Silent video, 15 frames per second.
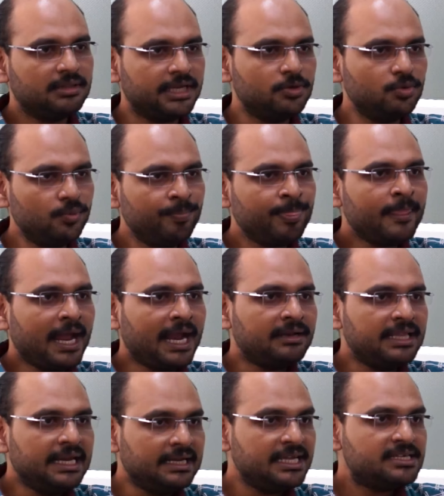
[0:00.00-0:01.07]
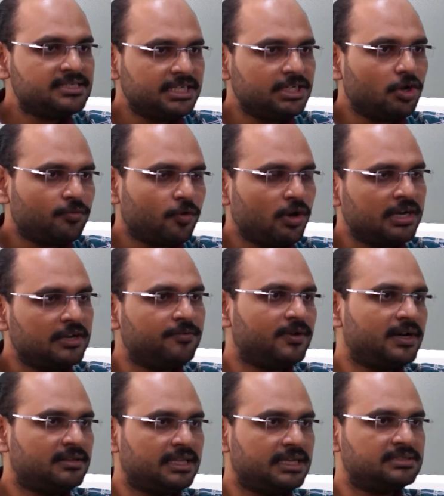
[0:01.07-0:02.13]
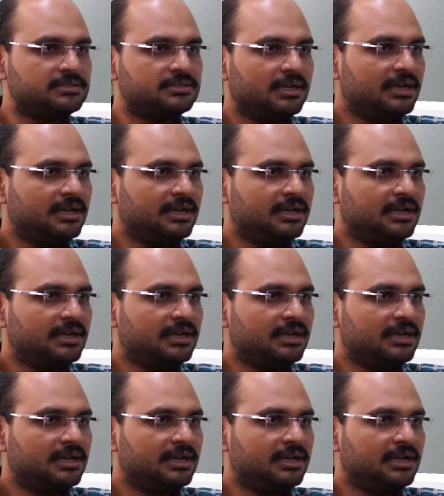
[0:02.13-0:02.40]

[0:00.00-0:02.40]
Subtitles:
they do, and they test it for different things: